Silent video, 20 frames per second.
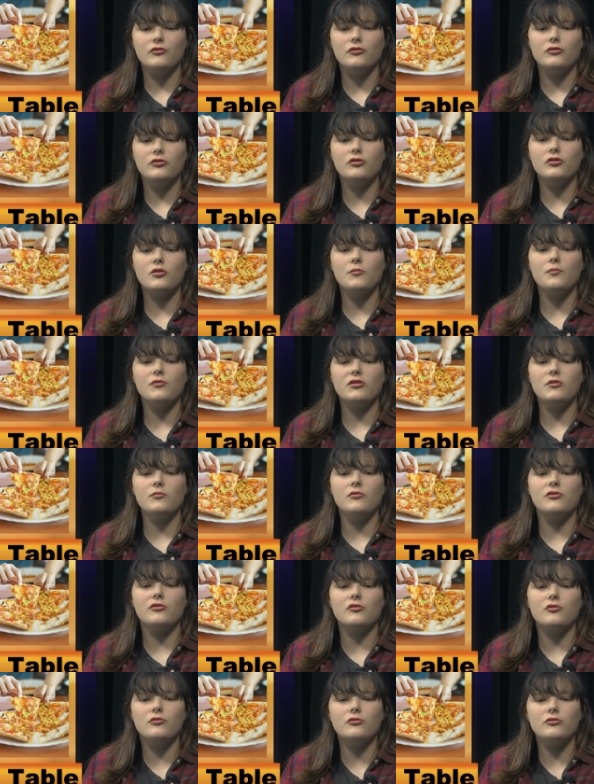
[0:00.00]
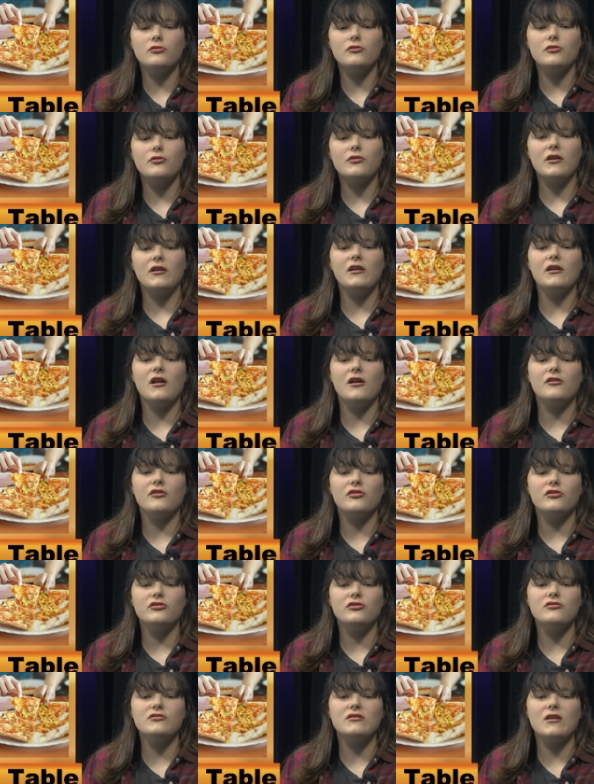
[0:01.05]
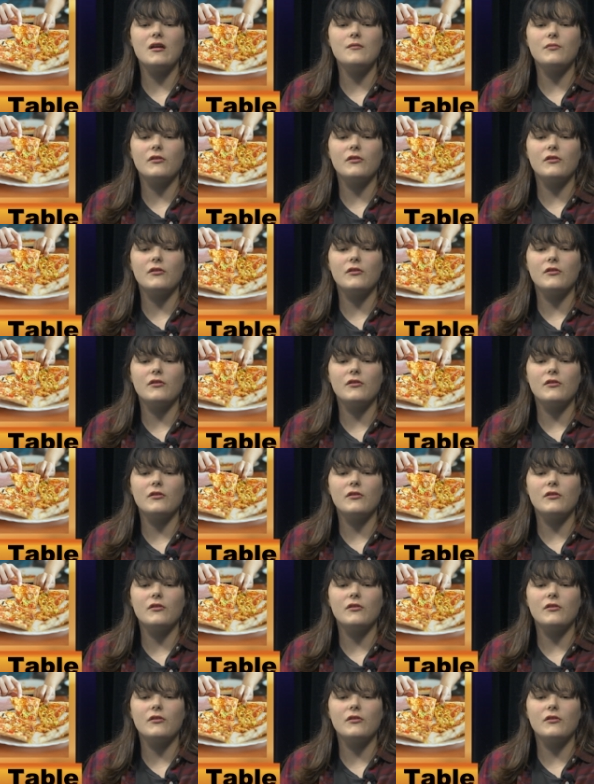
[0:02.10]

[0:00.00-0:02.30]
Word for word: you can put them in the cooler located under the new sign